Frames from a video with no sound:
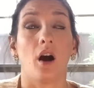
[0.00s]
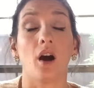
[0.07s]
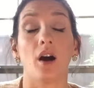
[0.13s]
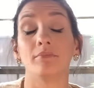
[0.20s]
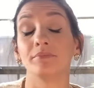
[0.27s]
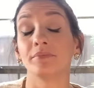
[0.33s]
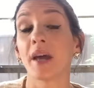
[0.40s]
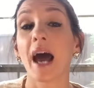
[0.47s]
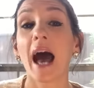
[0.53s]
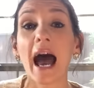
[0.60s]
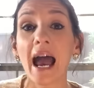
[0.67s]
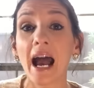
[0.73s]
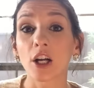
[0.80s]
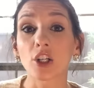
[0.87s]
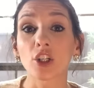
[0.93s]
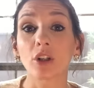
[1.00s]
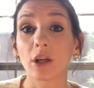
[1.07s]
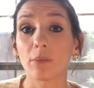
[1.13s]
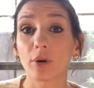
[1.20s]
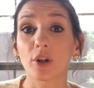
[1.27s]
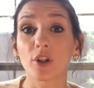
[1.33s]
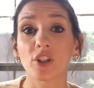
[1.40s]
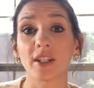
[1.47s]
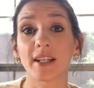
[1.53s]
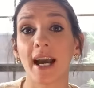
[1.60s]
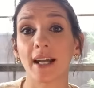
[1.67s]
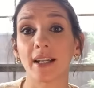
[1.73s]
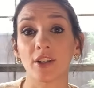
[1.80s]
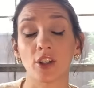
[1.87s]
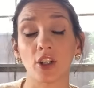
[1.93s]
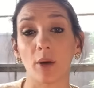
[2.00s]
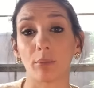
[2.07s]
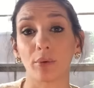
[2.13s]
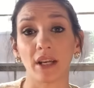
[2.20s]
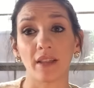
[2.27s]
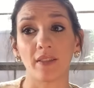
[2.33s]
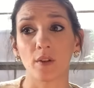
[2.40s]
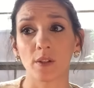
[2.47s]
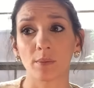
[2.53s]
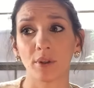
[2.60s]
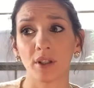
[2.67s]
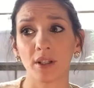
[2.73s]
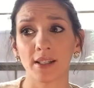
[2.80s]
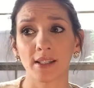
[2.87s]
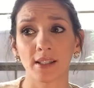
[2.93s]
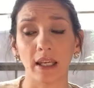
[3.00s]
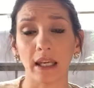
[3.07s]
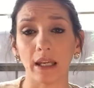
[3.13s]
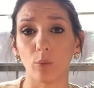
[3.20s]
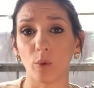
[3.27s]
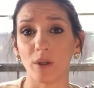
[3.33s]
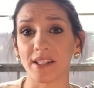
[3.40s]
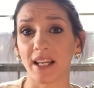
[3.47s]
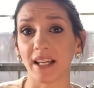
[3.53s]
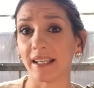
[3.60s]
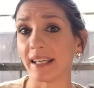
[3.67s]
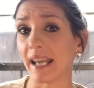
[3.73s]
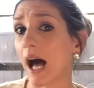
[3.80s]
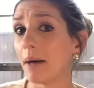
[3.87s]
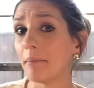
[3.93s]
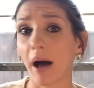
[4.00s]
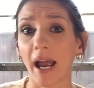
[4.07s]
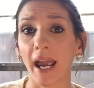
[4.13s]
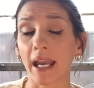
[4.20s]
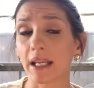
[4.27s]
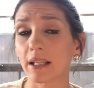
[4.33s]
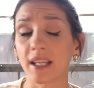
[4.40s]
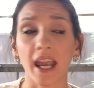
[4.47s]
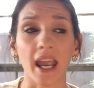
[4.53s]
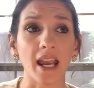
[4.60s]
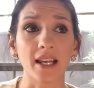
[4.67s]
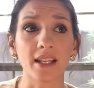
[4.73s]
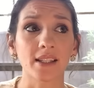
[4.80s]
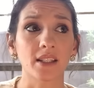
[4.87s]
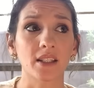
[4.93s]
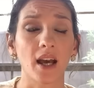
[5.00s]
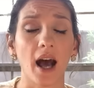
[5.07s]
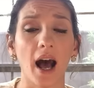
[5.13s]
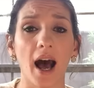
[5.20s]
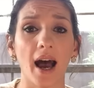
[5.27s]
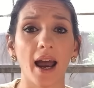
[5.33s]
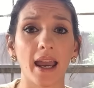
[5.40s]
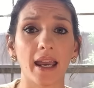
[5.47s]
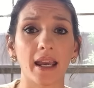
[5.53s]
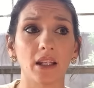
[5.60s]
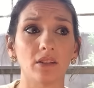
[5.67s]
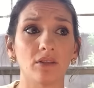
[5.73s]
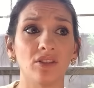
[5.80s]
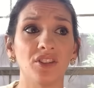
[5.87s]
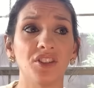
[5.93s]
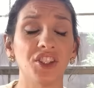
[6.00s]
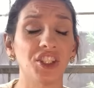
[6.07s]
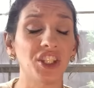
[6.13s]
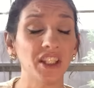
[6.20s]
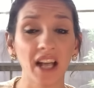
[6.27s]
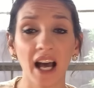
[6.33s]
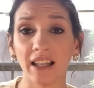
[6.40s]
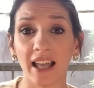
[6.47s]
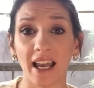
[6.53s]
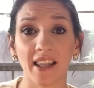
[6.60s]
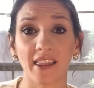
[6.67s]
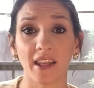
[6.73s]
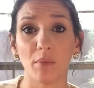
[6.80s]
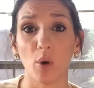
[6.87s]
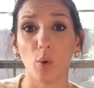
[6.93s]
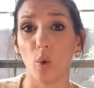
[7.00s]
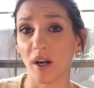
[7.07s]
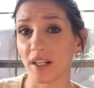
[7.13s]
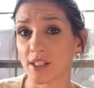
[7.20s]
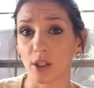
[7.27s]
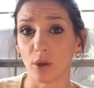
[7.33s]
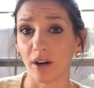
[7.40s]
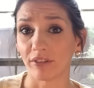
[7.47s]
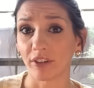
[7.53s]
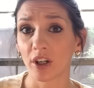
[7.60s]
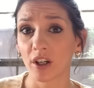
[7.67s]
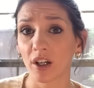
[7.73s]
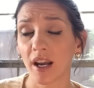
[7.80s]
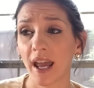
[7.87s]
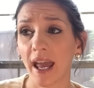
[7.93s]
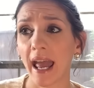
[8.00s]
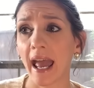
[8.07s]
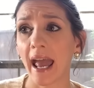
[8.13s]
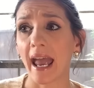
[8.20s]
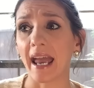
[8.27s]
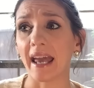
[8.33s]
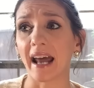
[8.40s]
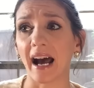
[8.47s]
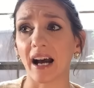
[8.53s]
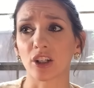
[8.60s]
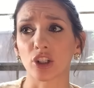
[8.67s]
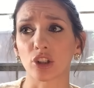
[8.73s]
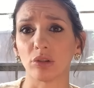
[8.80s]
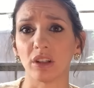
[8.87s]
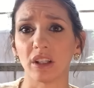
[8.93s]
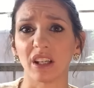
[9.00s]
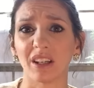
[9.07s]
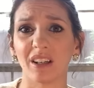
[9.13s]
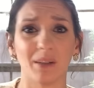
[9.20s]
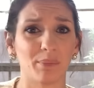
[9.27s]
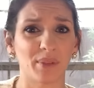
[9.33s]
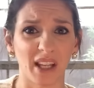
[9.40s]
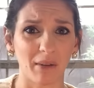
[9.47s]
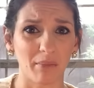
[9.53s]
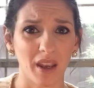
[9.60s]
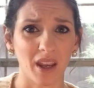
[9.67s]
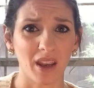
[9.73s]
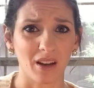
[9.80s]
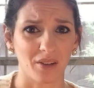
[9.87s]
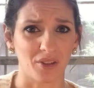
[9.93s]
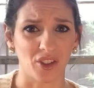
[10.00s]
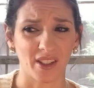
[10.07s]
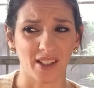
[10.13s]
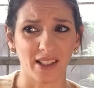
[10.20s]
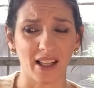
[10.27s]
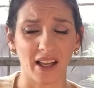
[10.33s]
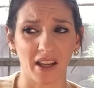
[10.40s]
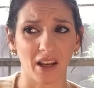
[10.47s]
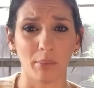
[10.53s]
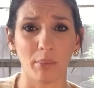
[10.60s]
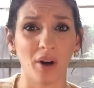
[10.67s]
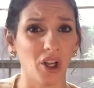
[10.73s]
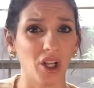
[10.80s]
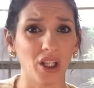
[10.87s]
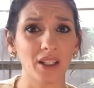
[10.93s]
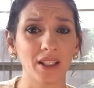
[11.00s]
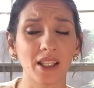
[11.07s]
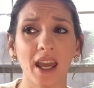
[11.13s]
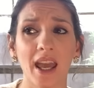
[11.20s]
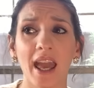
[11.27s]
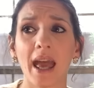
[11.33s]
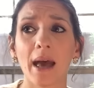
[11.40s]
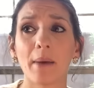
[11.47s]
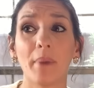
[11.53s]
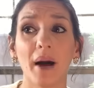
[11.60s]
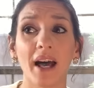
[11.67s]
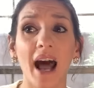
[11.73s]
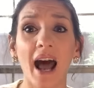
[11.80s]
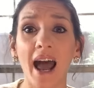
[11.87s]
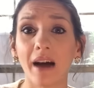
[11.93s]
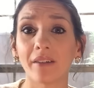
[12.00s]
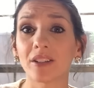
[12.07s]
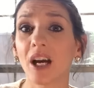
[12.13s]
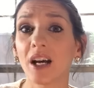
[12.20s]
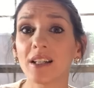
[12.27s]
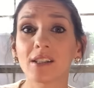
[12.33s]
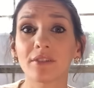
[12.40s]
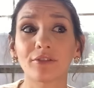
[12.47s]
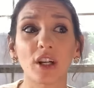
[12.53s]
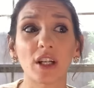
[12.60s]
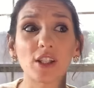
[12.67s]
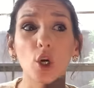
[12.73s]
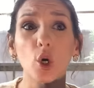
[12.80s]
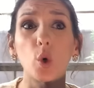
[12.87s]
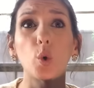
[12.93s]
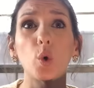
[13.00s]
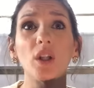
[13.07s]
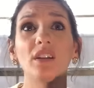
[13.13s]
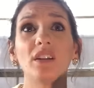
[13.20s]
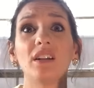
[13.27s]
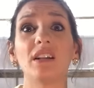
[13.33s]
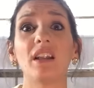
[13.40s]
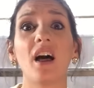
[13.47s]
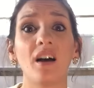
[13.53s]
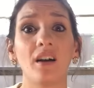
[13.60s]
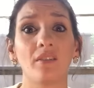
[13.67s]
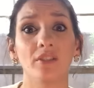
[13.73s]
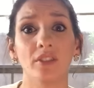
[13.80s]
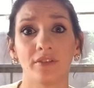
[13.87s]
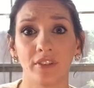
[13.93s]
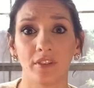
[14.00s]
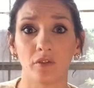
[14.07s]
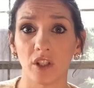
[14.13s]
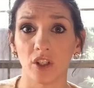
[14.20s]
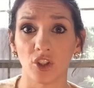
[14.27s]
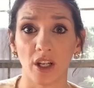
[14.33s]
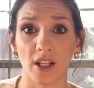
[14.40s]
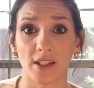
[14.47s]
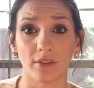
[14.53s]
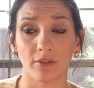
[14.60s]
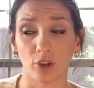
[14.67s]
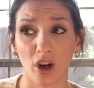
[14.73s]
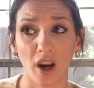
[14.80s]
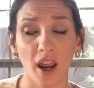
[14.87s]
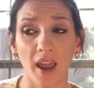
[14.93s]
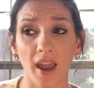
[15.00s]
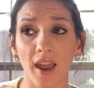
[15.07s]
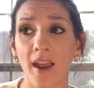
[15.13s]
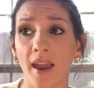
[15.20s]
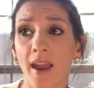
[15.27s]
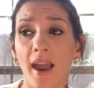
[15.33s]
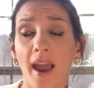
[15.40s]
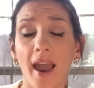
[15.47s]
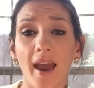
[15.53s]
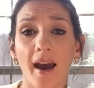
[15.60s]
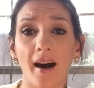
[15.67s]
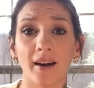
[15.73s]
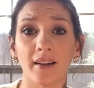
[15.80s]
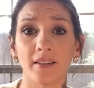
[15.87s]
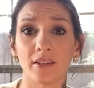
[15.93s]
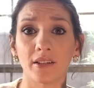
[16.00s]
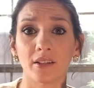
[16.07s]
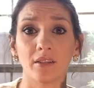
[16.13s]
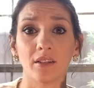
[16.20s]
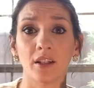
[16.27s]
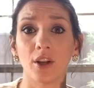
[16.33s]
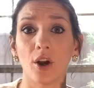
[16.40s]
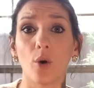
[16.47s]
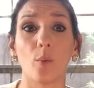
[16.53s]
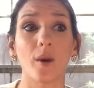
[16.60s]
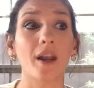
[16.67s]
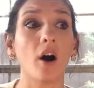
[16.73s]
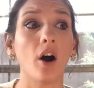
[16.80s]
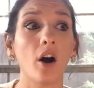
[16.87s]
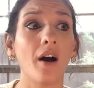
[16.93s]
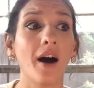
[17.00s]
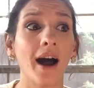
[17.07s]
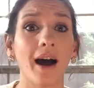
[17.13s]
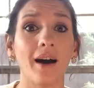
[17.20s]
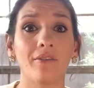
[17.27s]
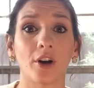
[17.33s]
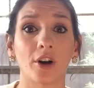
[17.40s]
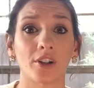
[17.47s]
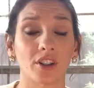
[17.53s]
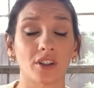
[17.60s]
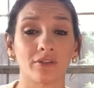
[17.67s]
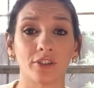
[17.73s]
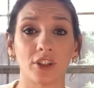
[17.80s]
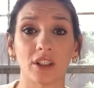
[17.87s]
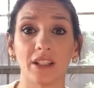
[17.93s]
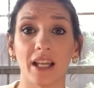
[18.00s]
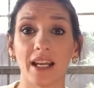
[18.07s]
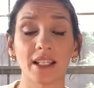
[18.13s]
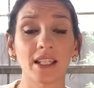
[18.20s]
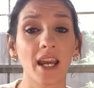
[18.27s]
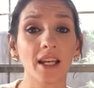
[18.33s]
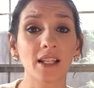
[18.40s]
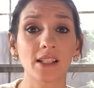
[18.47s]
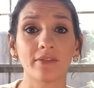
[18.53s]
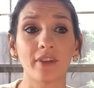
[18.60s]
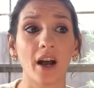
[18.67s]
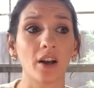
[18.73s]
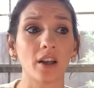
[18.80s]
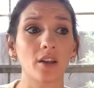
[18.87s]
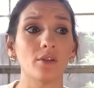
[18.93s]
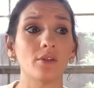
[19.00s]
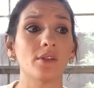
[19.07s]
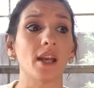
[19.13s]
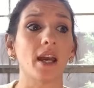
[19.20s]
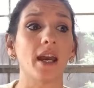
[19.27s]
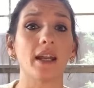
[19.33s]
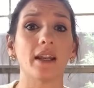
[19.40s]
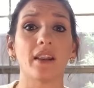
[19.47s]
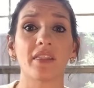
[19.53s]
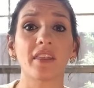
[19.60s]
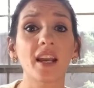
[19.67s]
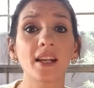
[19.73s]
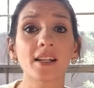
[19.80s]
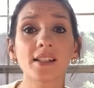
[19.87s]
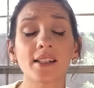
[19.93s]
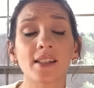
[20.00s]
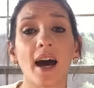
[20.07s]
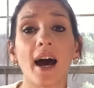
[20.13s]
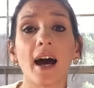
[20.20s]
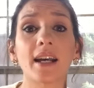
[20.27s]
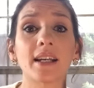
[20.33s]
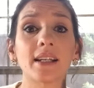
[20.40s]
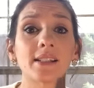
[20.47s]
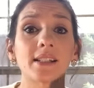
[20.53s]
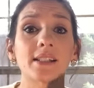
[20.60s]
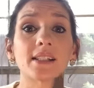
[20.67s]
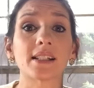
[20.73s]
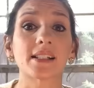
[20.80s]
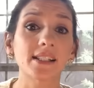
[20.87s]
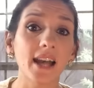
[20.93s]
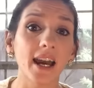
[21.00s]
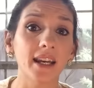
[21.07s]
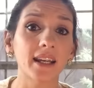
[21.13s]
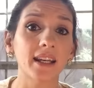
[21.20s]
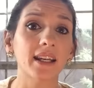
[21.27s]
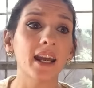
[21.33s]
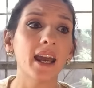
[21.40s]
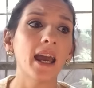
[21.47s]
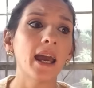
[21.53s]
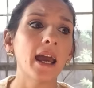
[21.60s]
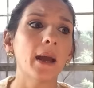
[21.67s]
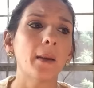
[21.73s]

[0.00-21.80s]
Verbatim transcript: Um, I actually personally had to stop reading those books. It was not my taste. I did not like them whatsoever. It actually upset me. I was just like appalled. But I have tons of friends who loved Fifty Shades of Grey, and you know, we all have our different like taste values and the things that gets us excited.